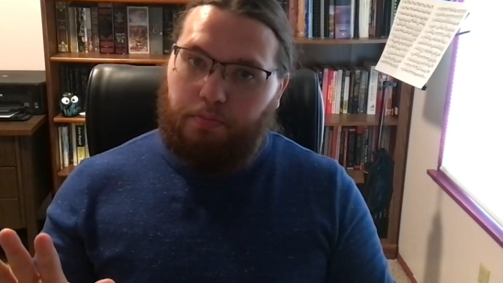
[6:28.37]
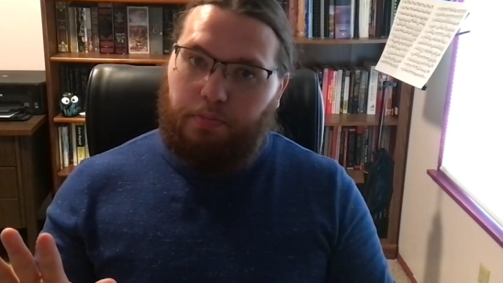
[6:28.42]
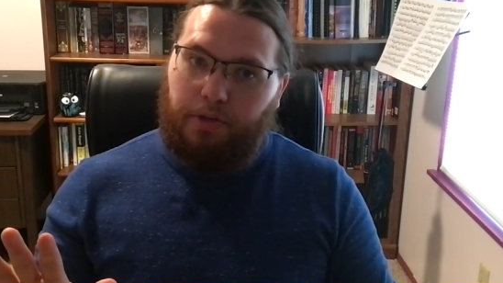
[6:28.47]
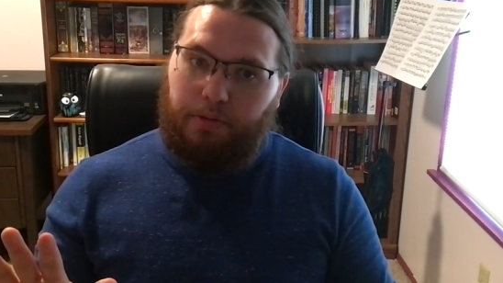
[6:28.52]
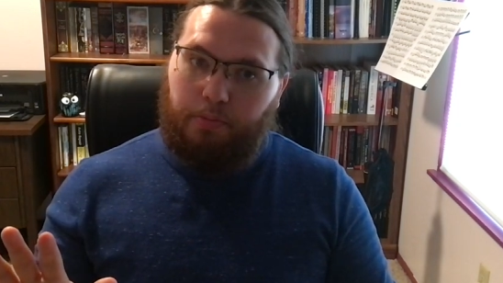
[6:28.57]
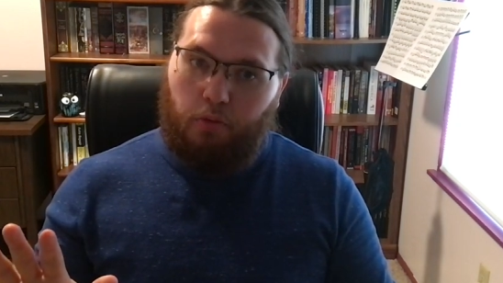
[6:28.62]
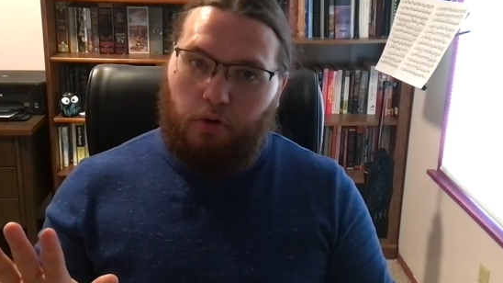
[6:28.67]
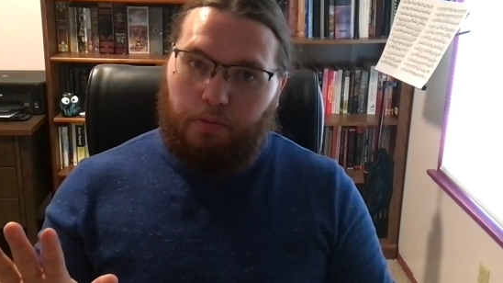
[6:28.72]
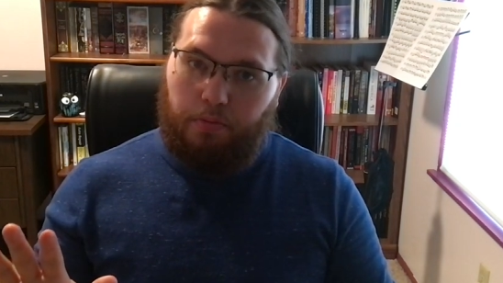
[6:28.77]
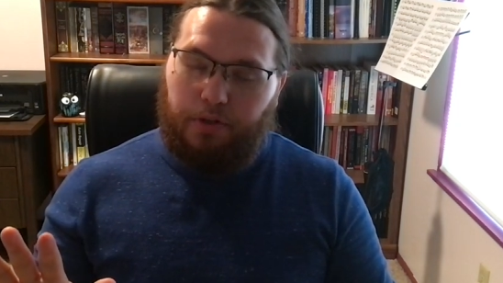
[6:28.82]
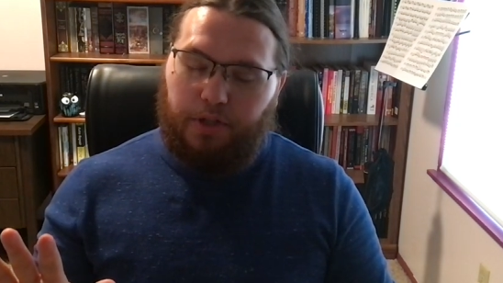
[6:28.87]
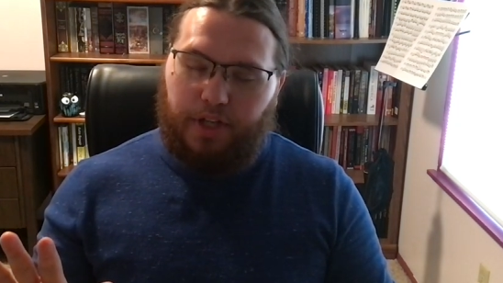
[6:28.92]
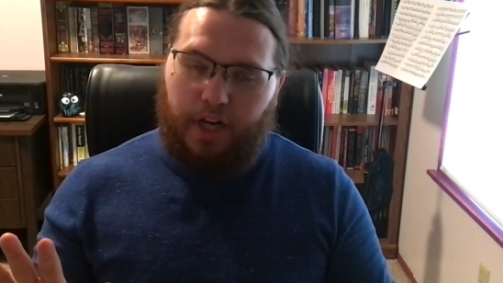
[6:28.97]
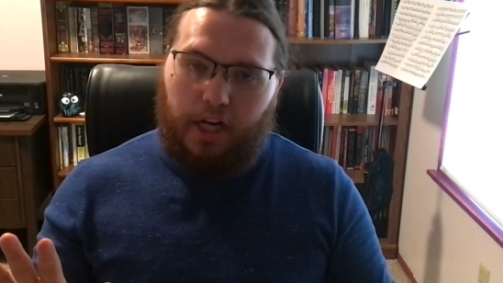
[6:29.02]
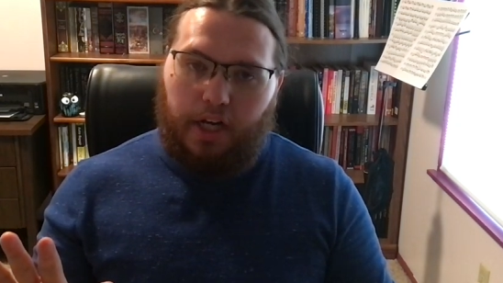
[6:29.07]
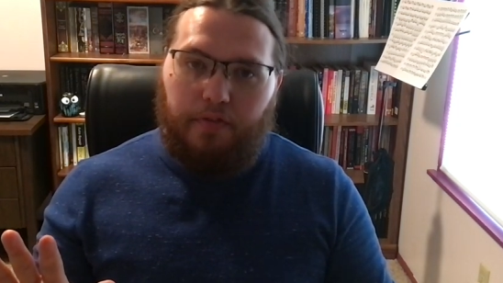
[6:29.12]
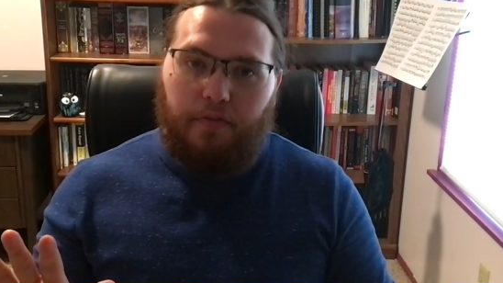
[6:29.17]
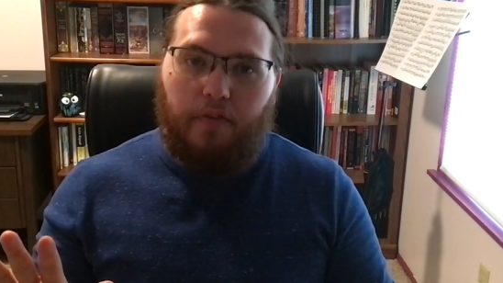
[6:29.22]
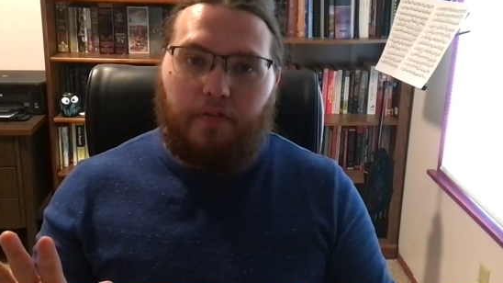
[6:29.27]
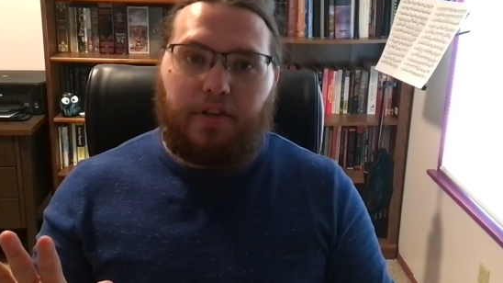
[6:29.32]
be more
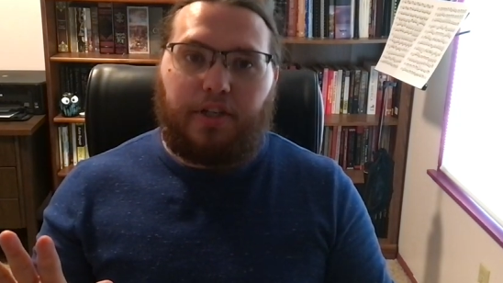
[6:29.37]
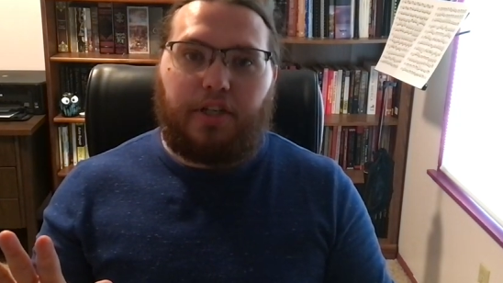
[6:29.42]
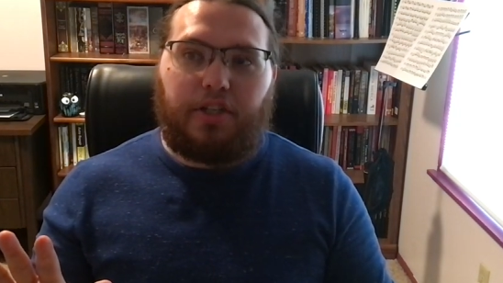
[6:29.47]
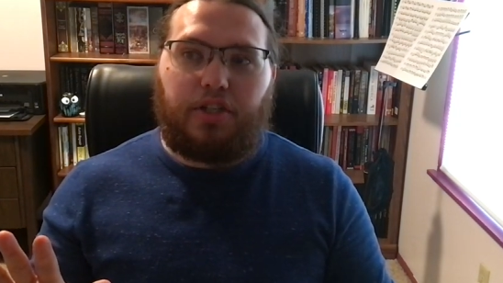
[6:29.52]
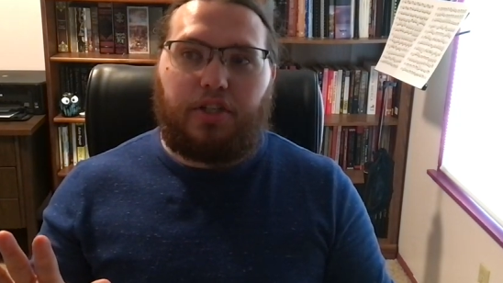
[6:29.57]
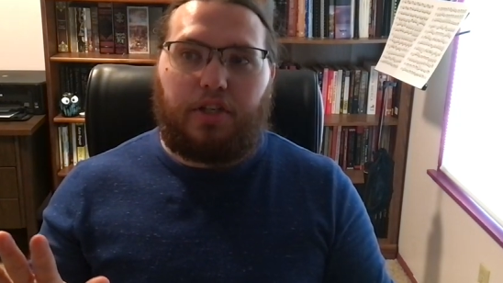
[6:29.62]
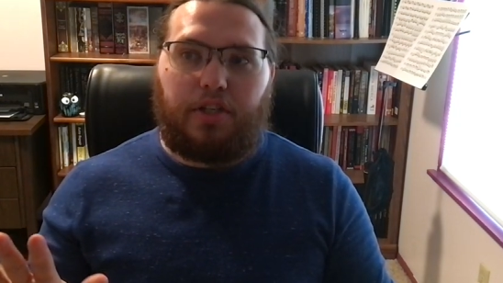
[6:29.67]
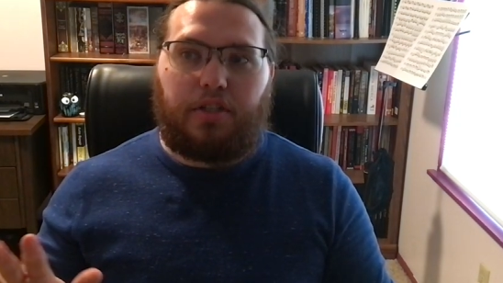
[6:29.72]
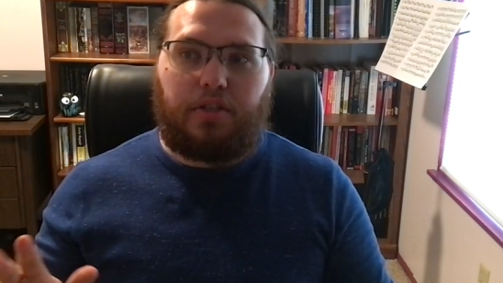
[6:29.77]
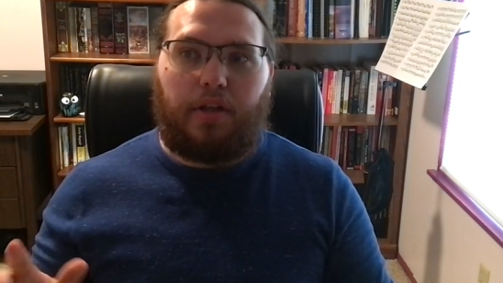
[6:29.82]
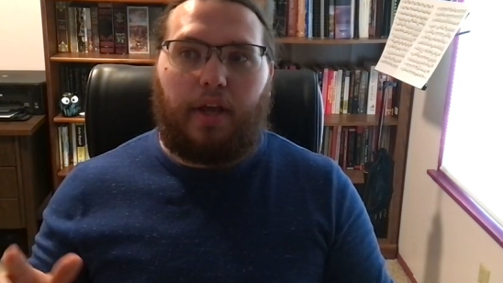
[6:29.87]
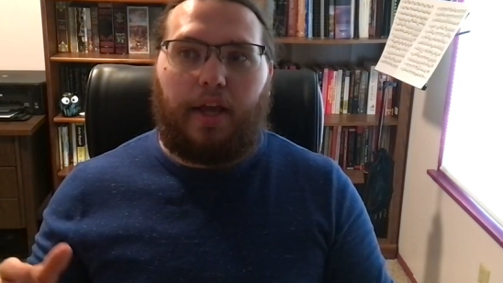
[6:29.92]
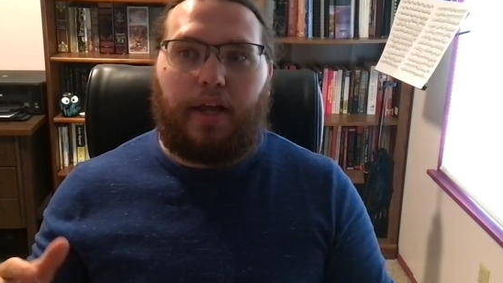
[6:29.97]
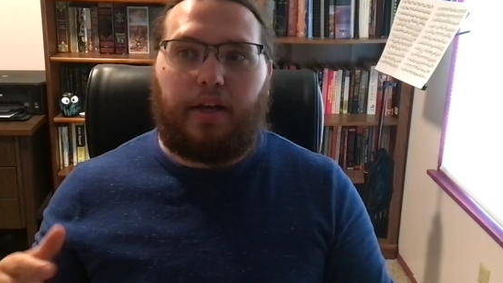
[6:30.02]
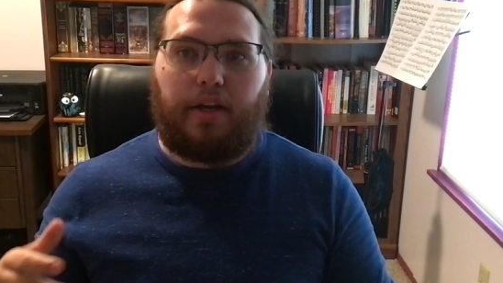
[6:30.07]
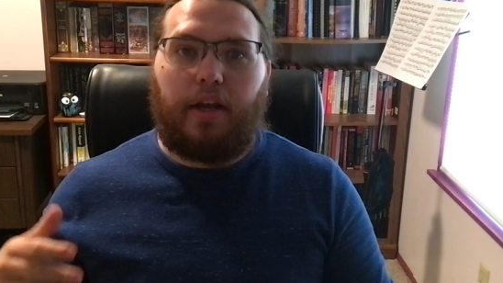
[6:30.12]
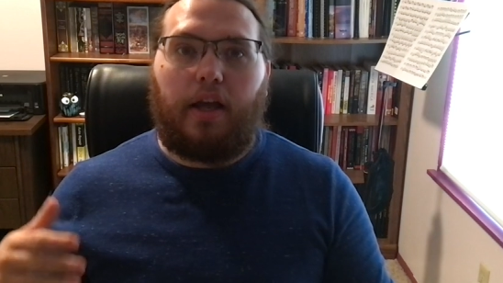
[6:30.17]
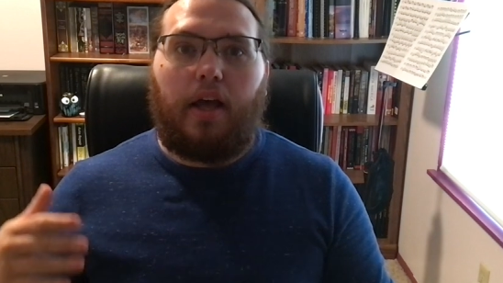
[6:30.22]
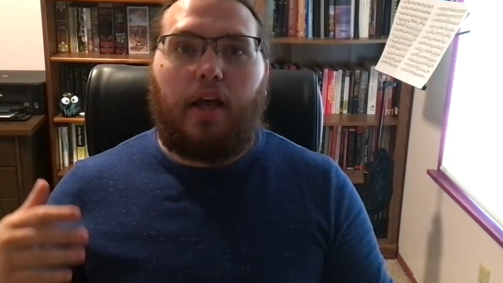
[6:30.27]
protective of indigenous land.